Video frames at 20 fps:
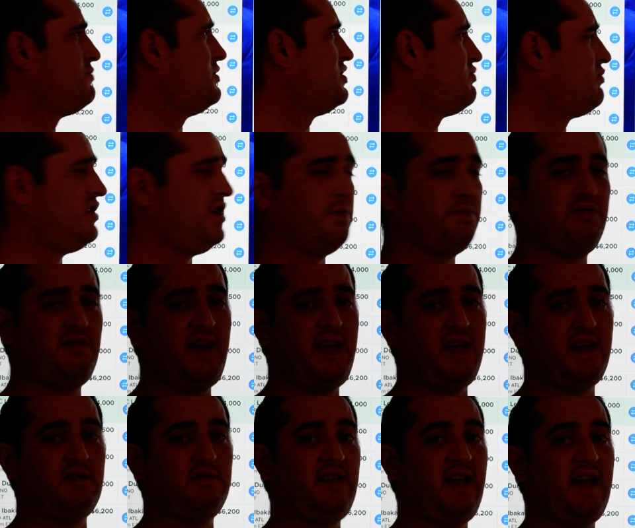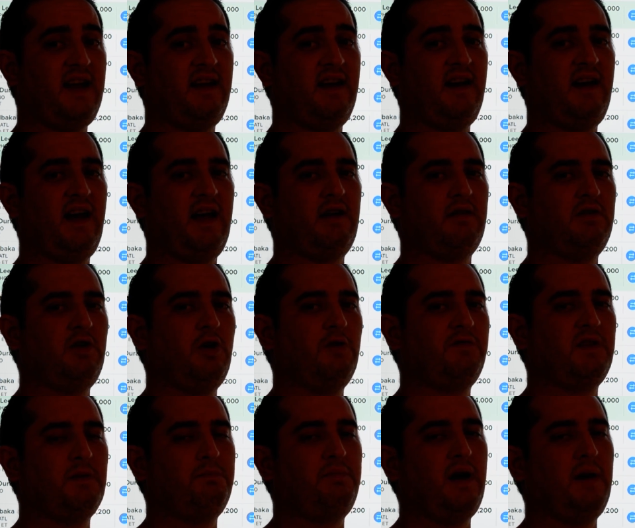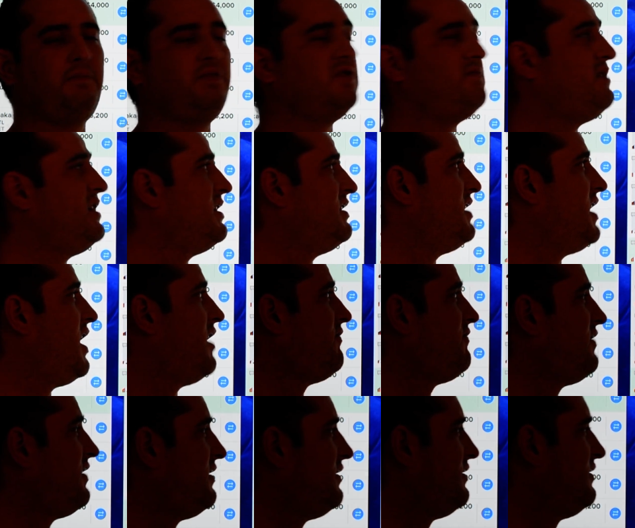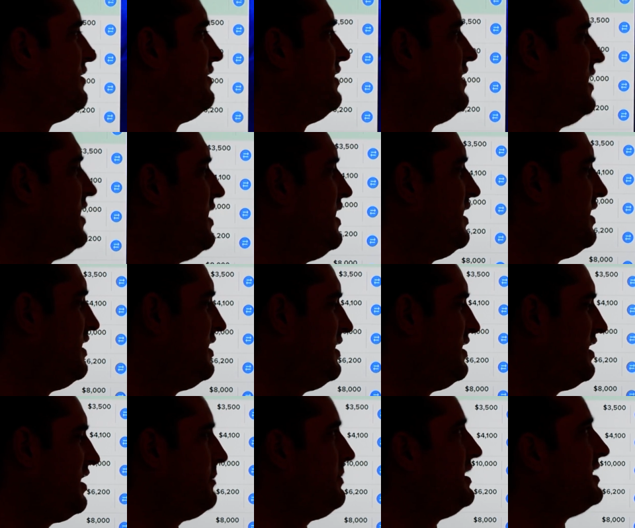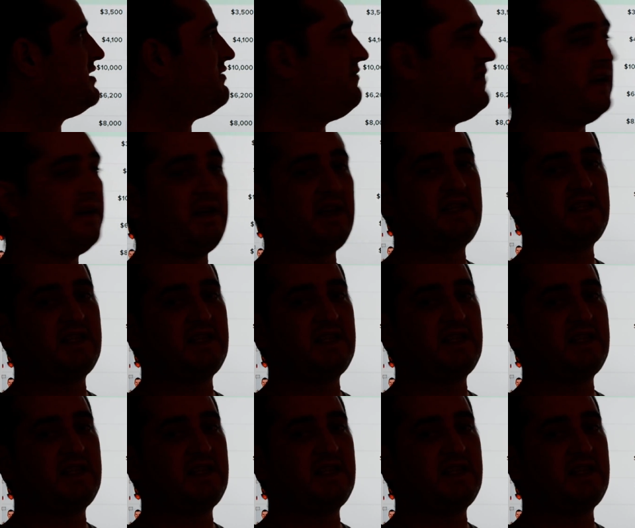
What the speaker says: but when you're playing Atlanta, I don't know if the bump would be enough. I mean, it's very